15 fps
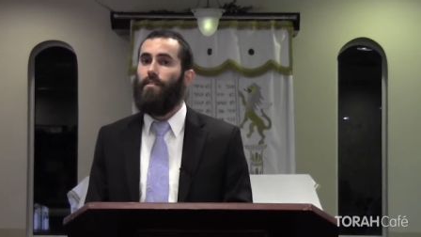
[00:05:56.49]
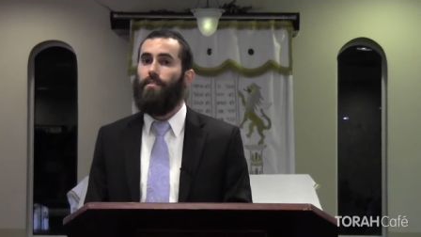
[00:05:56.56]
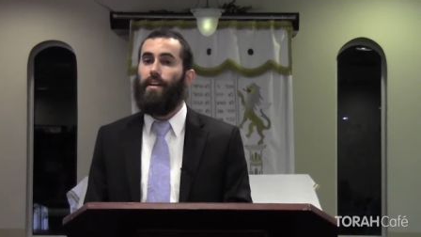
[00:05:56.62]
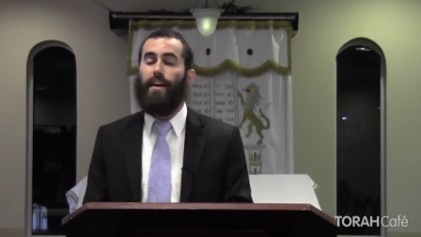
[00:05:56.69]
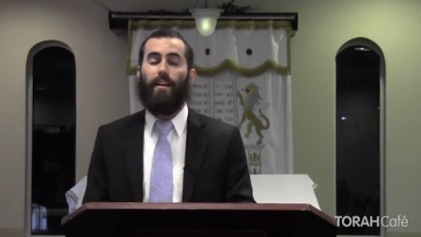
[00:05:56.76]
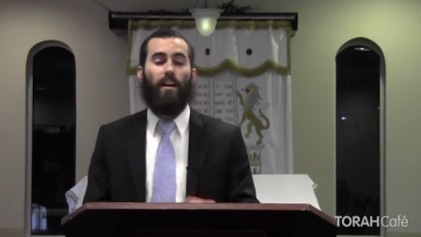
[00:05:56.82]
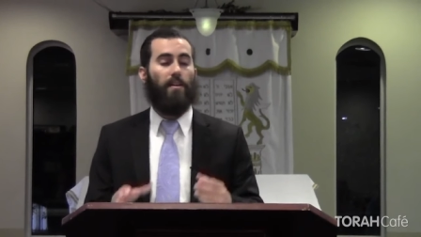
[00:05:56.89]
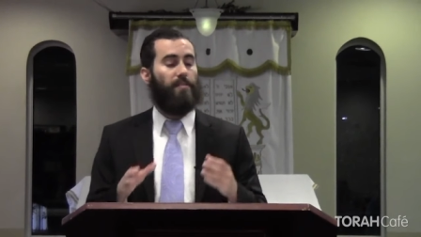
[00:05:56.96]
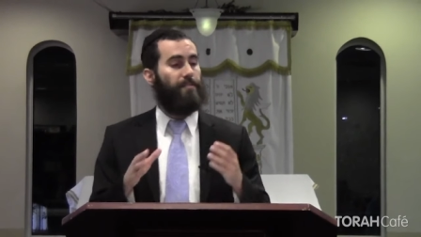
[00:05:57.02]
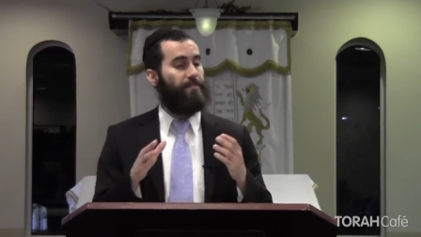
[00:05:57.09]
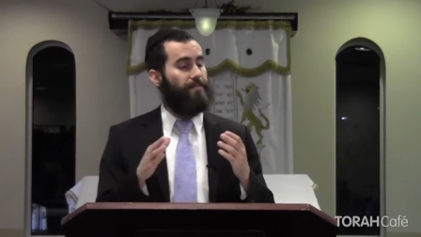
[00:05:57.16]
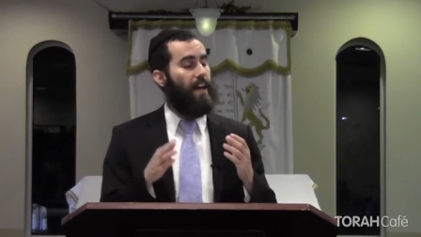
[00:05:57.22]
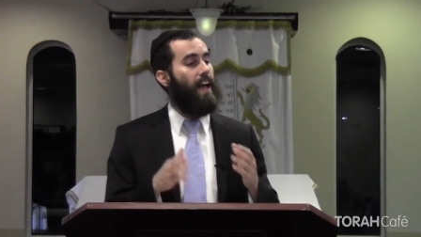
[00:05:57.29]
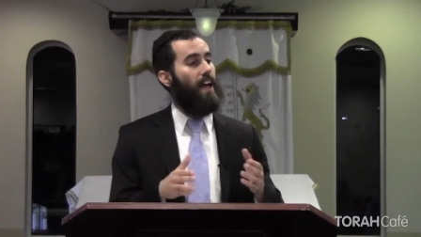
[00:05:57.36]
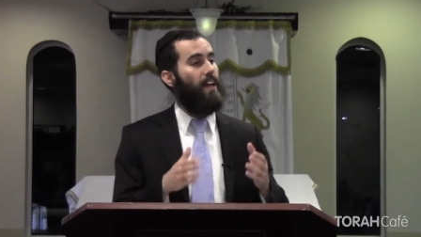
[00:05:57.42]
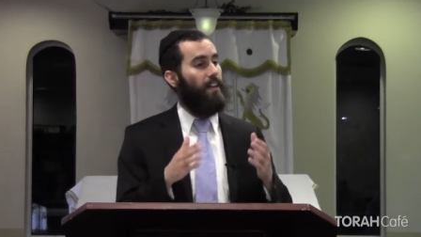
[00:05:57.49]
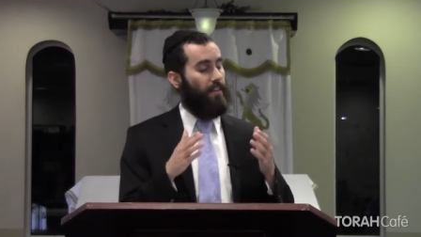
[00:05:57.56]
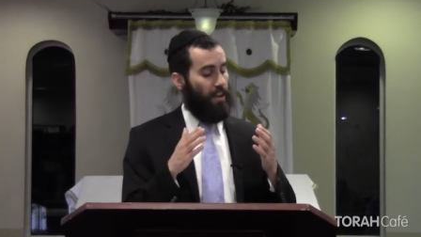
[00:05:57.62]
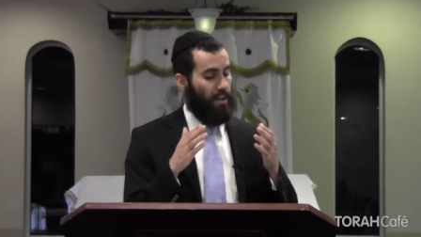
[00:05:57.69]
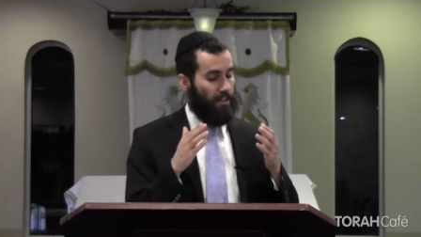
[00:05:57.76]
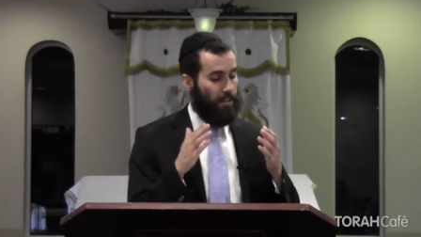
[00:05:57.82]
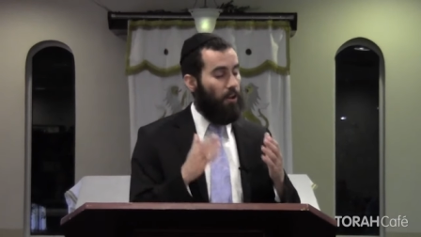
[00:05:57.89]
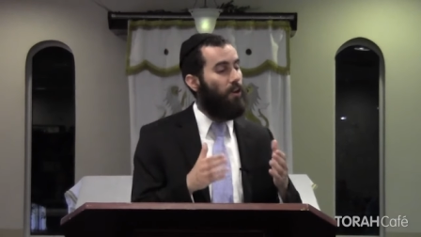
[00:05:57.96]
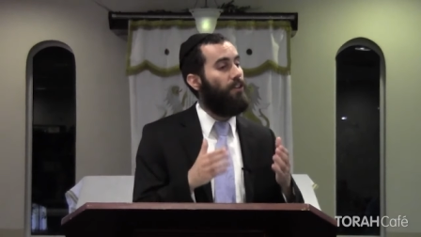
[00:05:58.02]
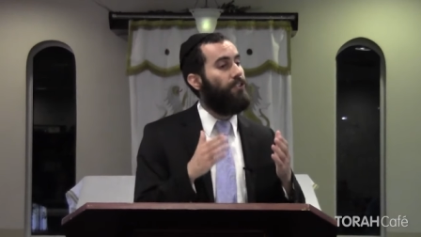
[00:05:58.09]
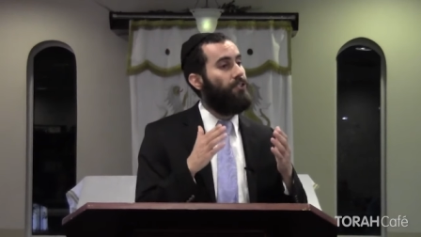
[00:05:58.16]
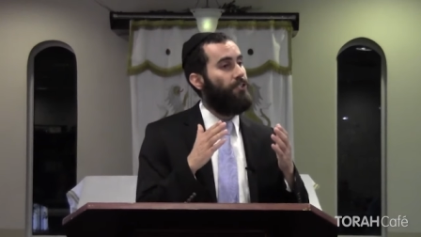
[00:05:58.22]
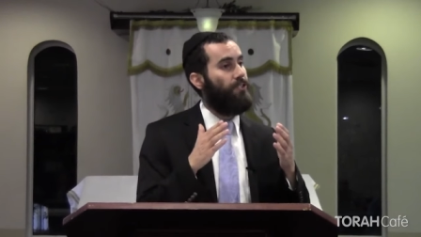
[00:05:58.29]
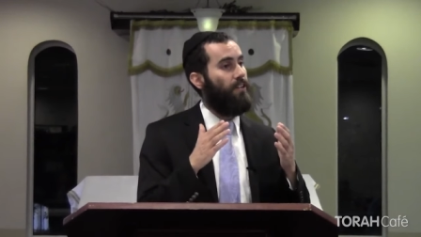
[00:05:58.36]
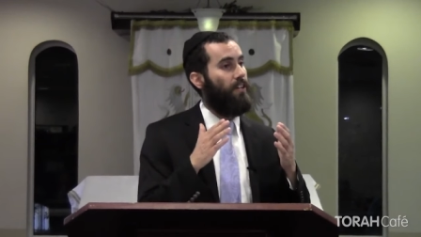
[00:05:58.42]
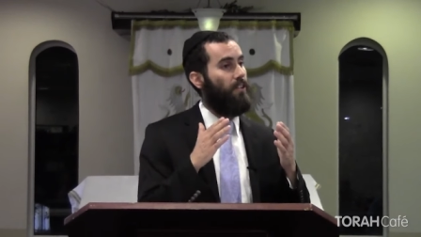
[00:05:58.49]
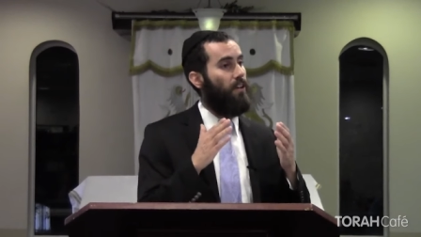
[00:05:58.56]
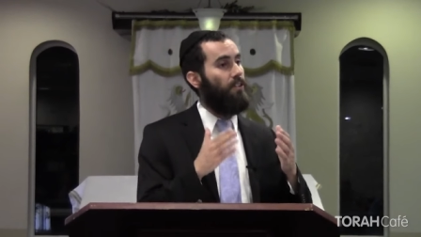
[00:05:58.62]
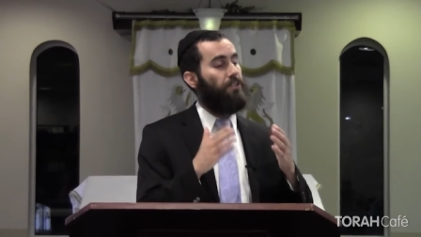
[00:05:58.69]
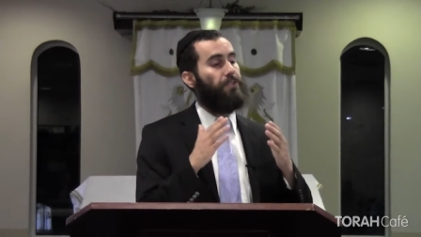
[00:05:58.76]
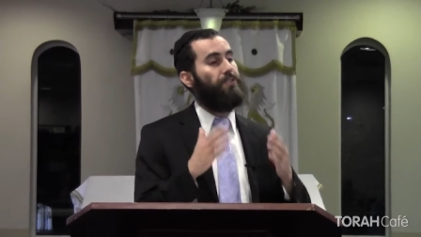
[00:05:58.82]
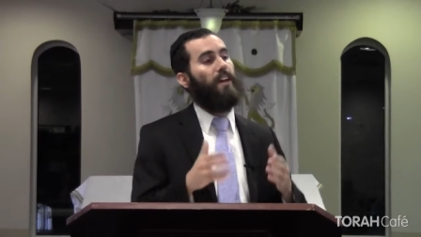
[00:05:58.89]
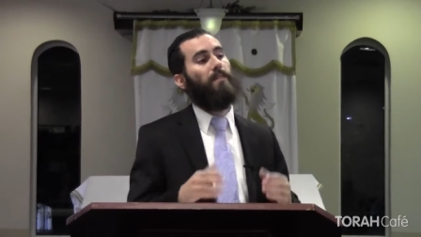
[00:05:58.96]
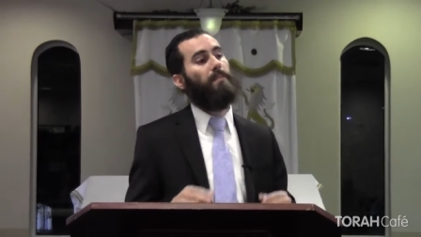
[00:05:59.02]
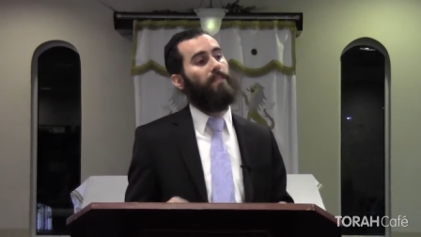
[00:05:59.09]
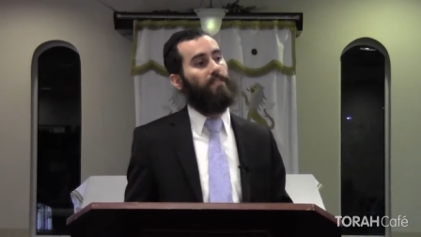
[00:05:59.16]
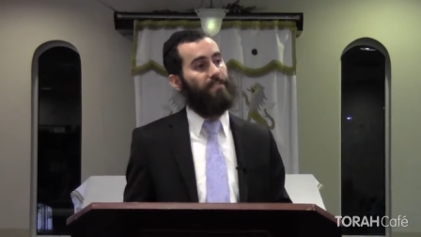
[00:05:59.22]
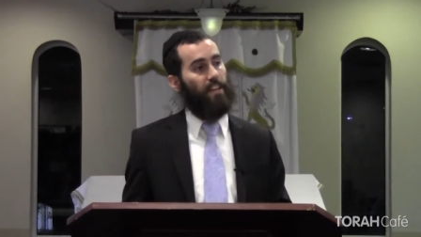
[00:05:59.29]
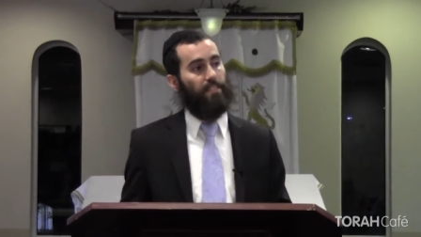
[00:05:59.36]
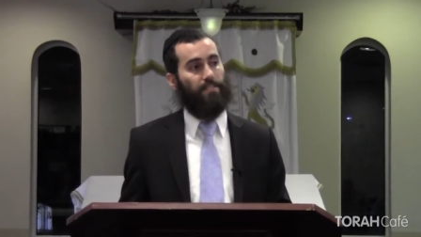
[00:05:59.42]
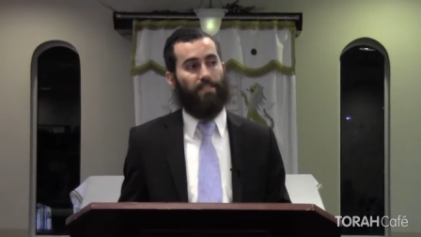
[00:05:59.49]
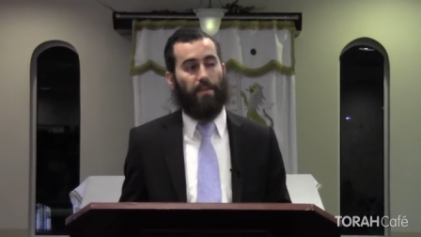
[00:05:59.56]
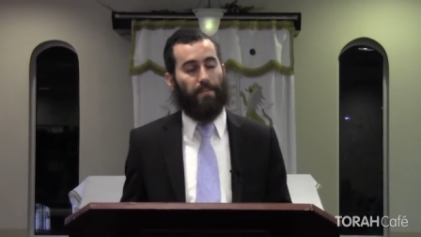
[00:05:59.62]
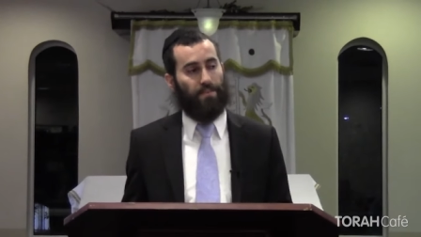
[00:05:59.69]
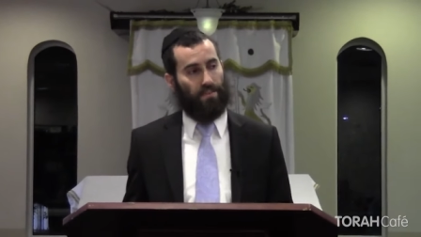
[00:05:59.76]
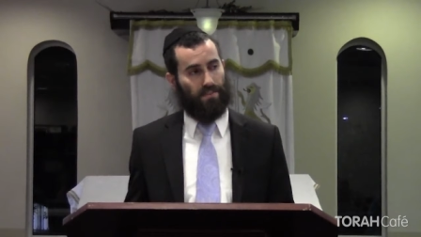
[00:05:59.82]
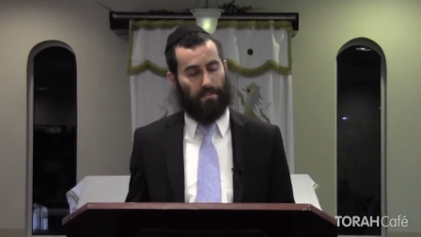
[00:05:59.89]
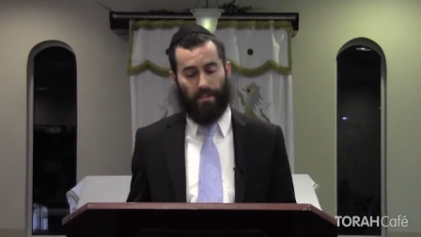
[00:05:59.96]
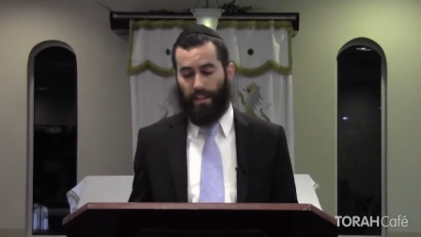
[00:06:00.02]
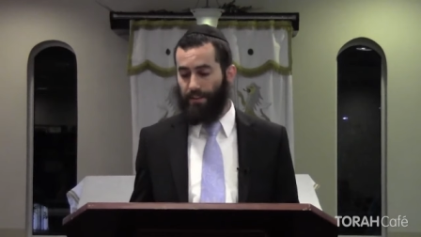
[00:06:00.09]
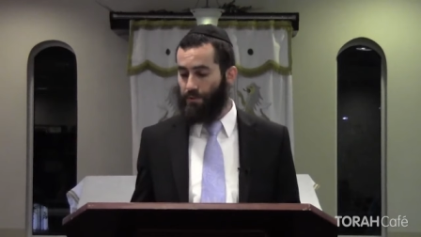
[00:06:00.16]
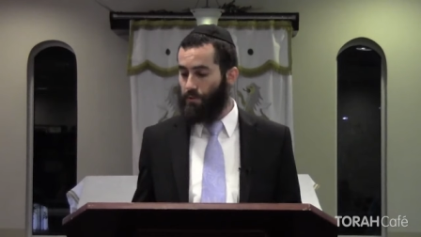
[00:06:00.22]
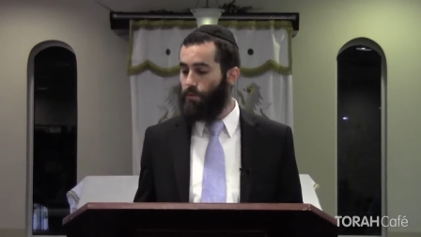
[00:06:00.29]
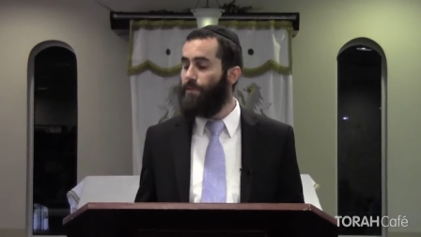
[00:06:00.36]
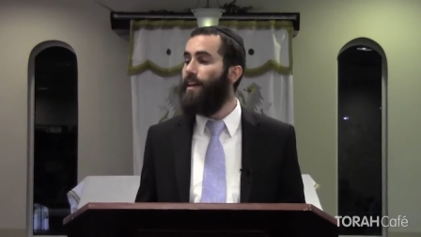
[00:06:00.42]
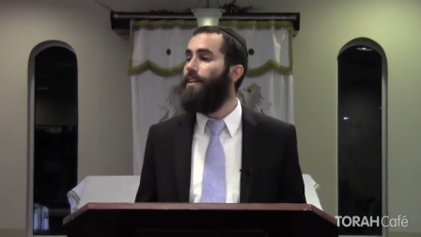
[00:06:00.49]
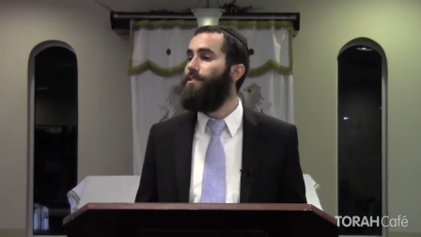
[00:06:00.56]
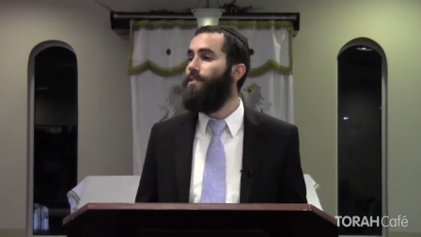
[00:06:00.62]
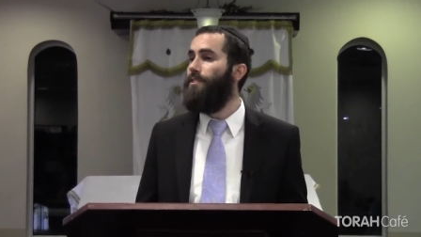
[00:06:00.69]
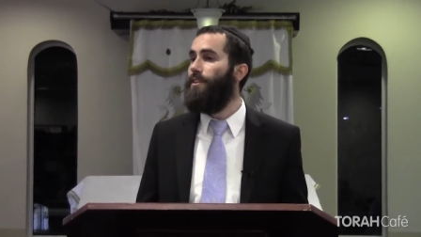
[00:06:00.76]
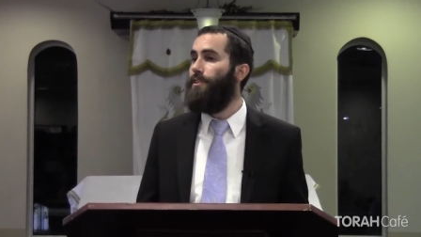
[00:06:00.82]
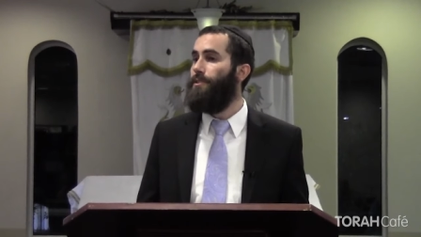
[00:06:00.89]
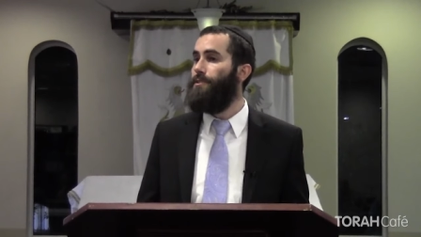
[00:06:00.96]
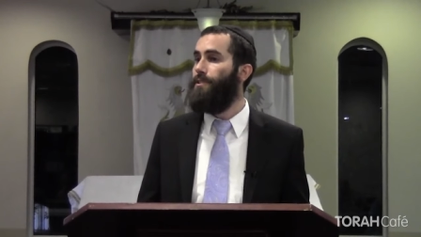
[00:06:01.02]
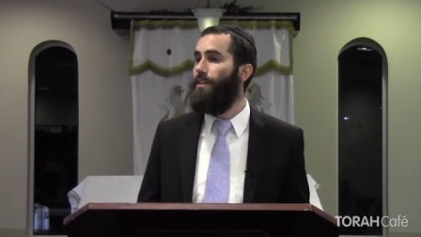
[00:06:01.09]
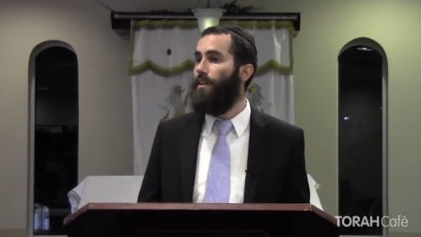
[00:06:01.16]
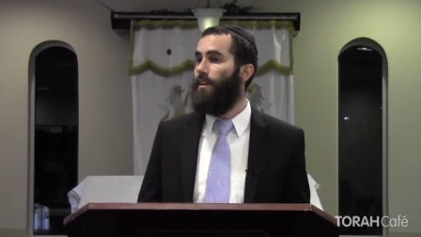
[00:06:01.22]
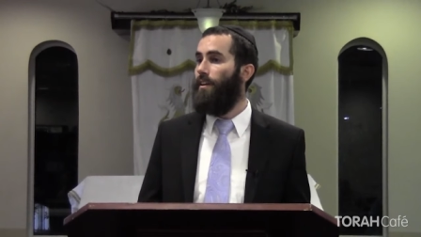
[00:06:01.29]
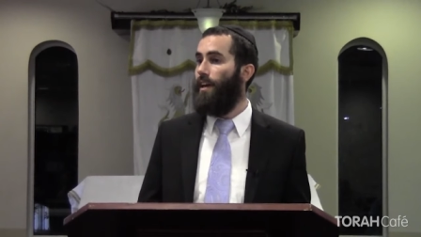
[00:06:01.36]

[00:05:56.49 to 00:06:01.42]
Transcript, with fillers: that a large segment of anti-Semitism in the last 2,000 years